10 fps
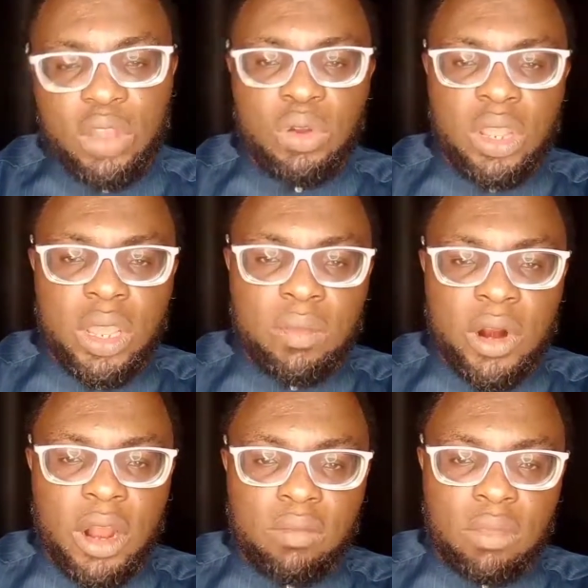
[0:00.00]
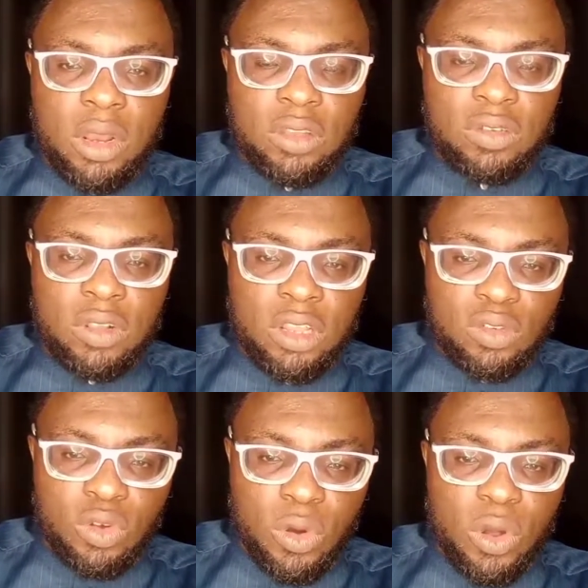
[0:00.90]
a unicameral
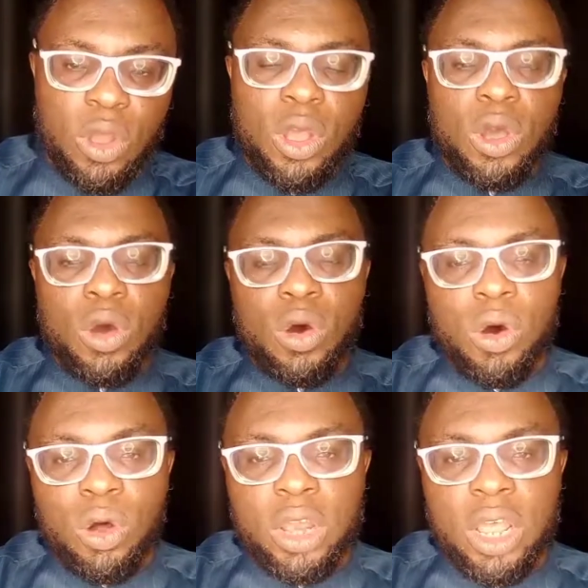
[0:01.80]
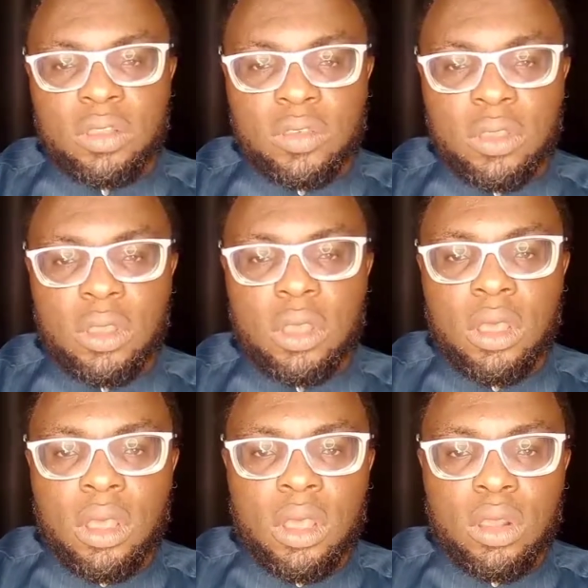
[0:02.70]
legislature or that
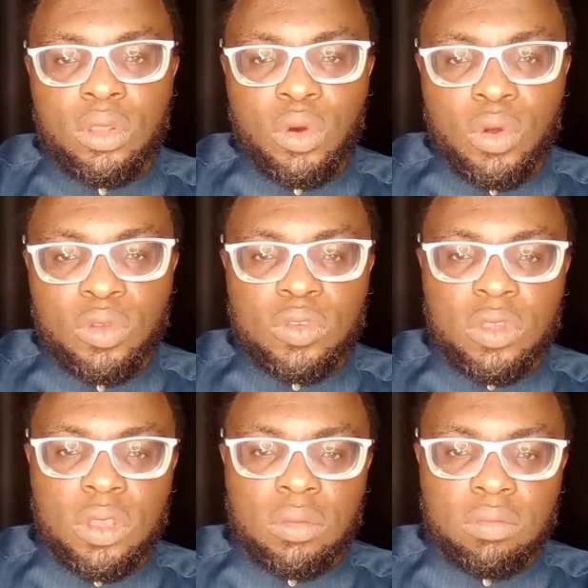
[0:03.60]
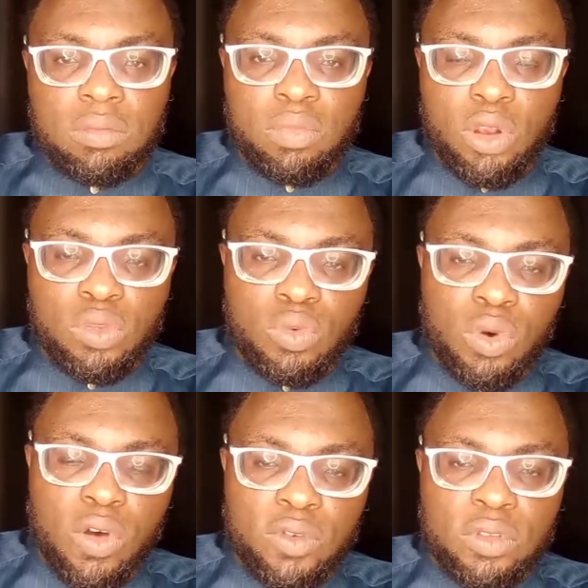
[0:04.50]
those in
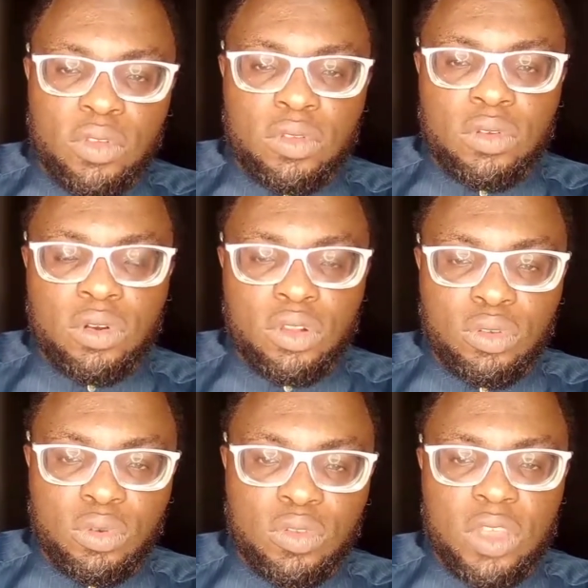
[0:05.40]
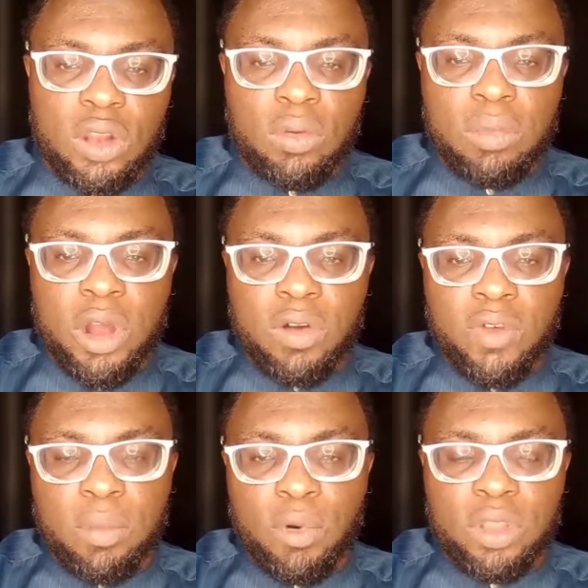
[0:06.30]
political offices reduce their number
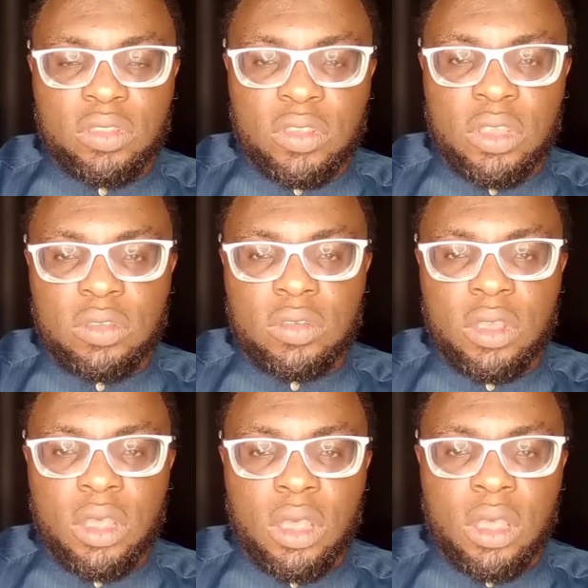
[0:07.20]
of appointees.